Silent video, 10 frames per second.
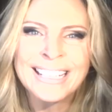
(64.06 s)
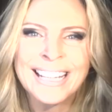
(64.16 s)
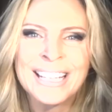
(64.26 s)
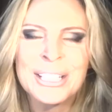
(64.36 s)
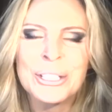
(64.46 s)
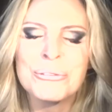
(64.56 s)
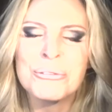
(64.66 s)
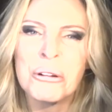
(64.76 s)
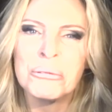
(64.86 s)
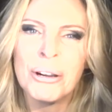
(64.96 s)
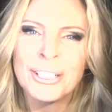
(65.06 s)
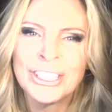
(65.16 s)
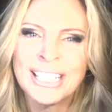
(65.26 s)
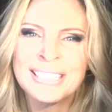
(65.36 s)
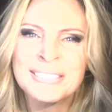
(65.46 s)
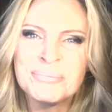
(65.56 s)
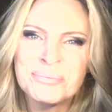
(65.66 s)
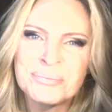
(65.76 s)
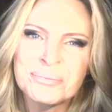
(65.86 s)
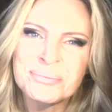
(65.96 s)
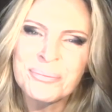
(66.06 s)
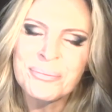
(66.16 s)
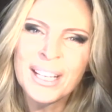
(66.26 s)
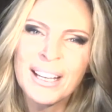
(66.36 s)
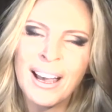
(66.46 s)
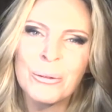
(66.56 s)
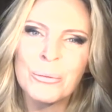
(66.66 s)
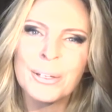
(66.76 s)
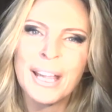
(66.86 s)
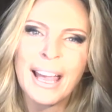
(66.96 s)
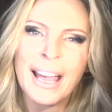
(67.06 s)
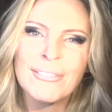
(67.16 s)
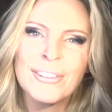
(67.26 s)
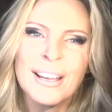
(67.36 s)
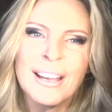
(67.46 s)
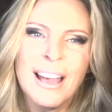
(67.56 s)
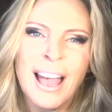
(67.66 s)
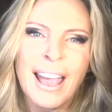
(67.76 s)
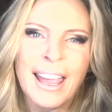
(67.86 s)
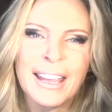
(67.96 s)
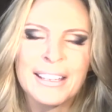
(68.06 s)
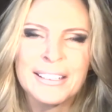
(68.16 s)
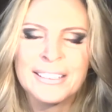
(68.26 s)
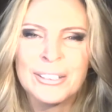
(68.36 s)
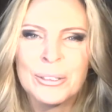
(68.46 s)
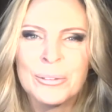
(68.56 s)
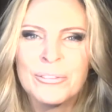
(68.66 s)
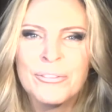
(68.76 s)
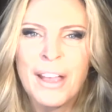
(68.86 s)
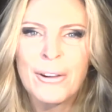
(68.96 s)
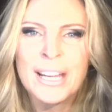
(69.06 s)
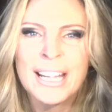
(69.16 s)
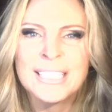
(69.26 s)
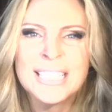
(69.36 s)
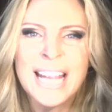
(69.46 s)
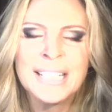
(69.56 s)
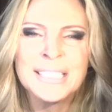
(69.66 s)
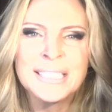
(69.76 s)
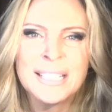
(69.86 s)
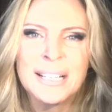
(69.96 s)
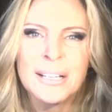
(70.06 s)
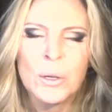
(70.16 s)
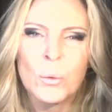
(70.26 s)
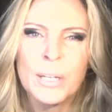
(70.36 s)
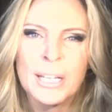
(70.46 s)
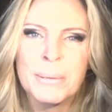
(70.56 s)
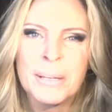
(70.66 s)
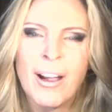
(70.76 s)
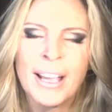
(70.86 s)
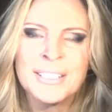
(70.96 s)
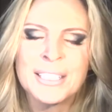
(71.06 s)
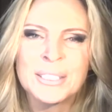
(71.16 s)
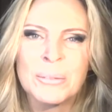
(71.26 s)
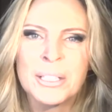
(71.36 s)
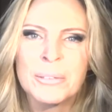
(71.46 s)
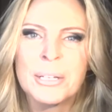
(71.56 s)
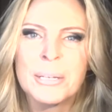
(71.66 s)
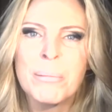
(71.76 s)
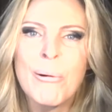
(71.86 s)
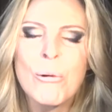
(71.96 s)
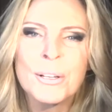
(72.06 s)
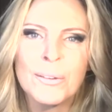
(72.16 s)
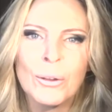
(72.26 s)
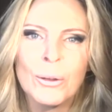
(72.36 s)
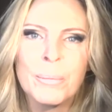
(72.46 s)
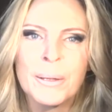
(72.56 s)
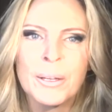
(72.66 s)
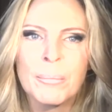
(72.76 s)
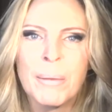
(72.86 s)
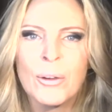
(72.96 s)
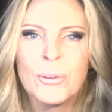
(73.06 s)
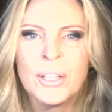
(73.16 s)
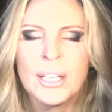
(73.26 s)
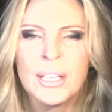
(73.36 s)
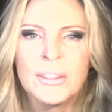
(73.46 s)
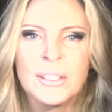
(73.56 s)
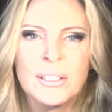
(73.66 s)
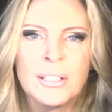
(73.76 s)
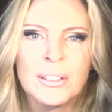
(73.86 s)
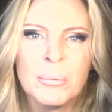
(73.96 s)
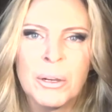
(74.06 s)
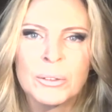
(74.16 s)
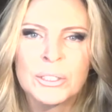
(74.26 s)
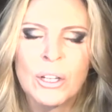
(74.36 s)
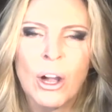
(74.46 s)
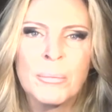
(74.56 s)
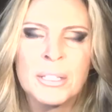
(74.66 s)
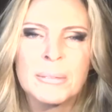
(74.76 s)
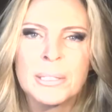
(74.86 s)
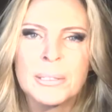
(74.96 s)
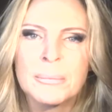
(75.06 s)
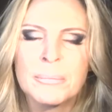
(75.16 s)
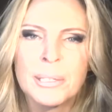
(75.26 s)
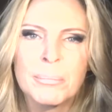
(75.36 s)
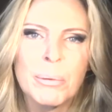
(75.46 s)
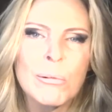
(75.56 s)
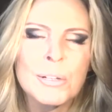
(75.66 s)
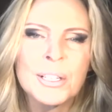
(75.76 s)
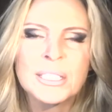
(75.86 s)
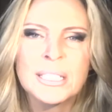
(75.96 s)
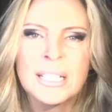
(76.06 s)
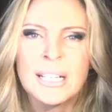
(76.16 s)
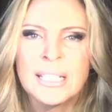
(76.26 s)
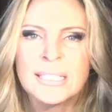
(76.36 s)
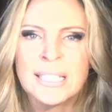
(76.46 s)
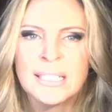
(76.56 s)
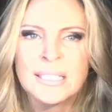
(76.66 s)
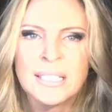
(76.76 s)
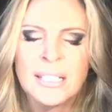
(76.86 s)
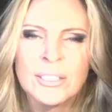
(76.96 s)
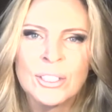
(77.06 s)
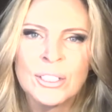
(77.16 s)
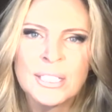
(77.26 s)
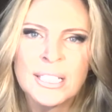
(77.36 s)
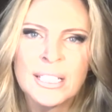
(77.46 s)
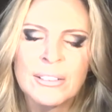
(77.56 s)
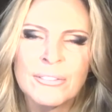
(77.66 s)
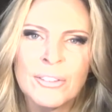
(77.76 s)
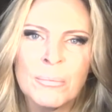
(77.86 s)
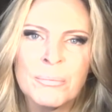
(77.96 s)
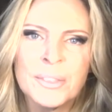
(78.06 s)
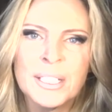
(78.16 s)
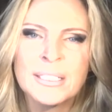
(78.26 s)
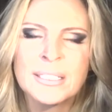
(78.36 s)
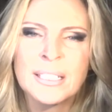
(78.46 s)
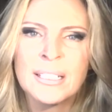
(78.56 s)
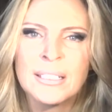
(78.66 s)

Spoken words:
Thank you for watching. We have a very intense week behind us, so I'm going to report a little bit about the most commonly reported sensations here from these